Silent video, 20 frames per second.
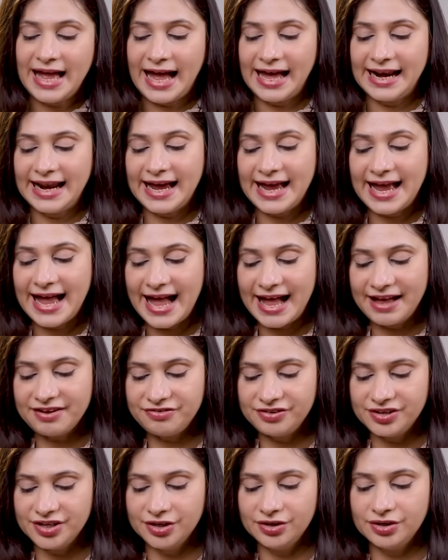and I
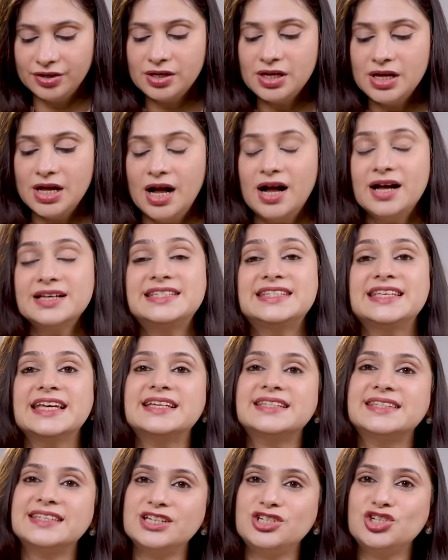have here a
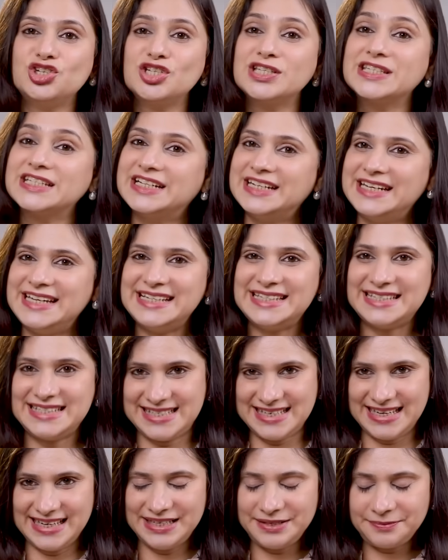6 inches
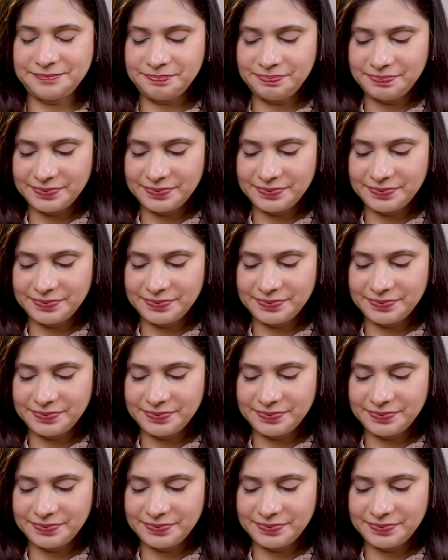greased tin.